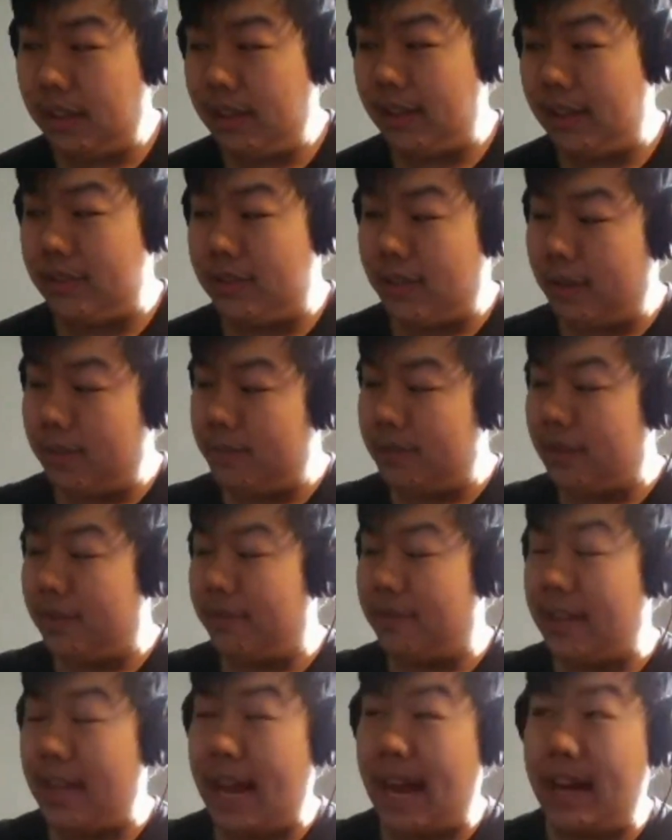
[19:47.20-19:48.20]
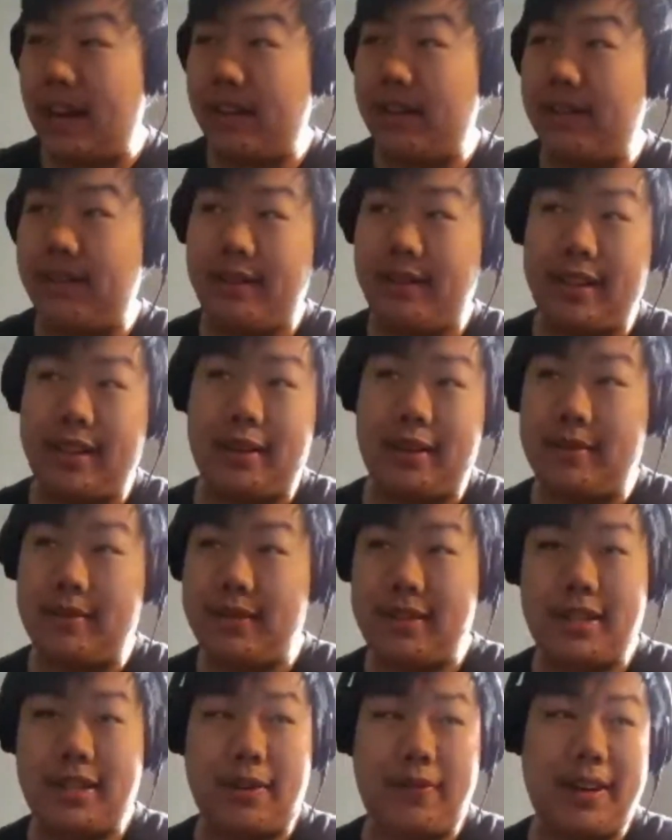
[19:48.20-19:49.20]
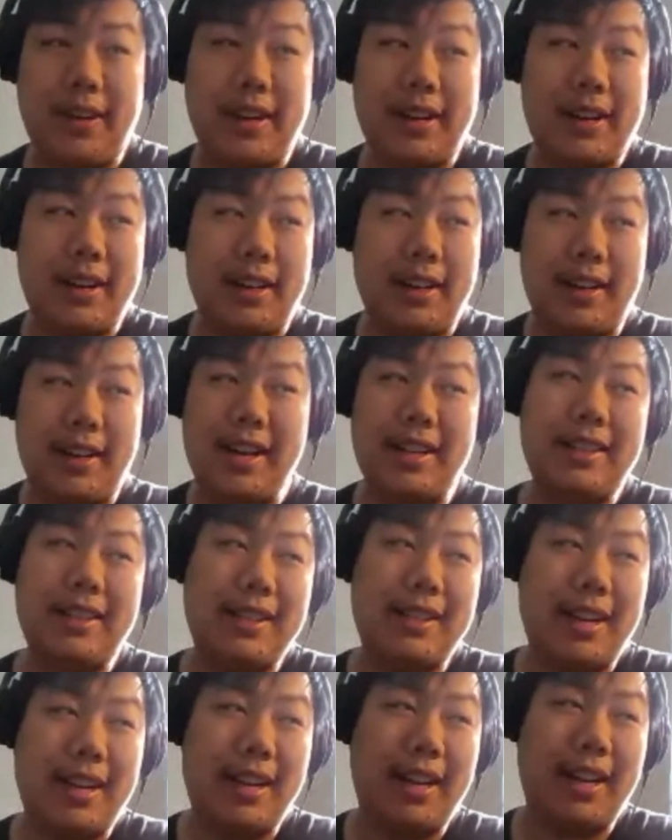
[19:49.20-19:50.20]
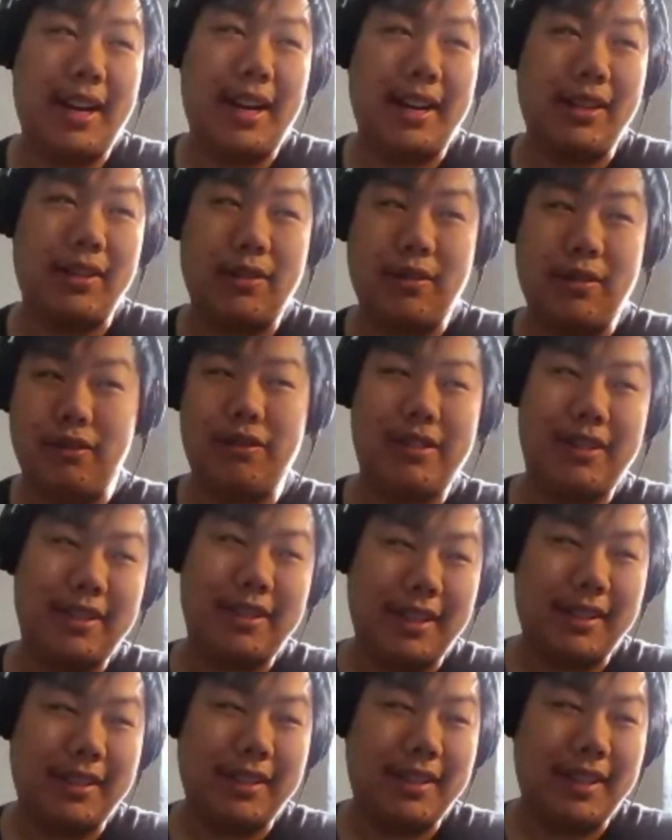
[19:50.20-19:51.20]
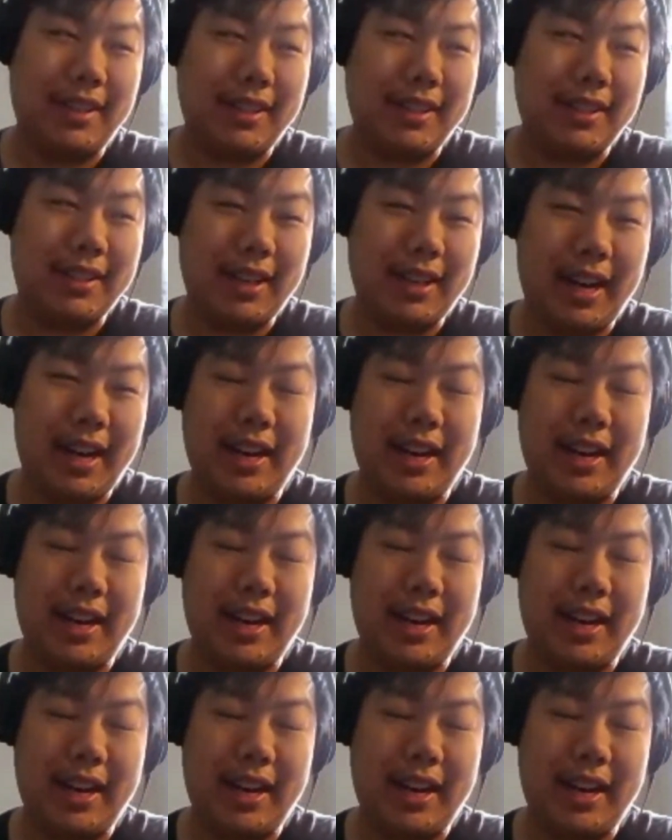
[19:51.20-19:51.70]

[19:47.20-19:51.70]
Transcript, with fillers: in terms of that, like stuffing in Alexa and Google Assistant,